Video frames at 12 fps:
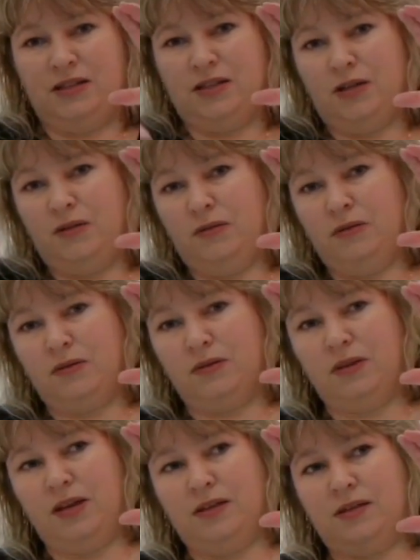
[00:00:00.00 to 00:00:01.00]
to do
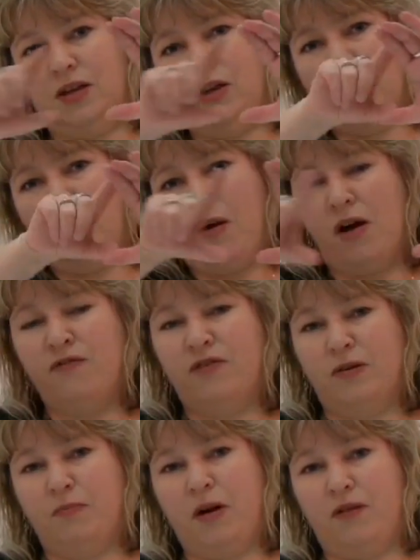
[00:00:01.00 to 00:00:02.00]
this. You go over
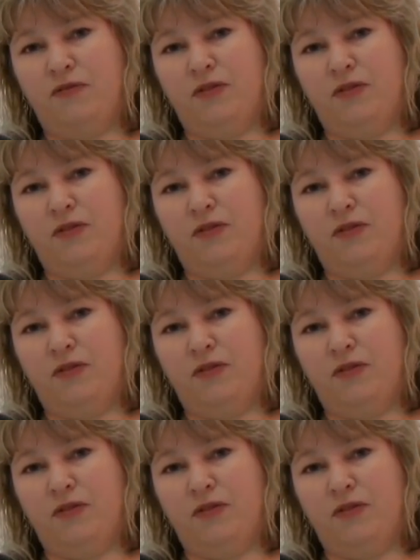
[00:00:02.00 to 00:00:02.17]
and above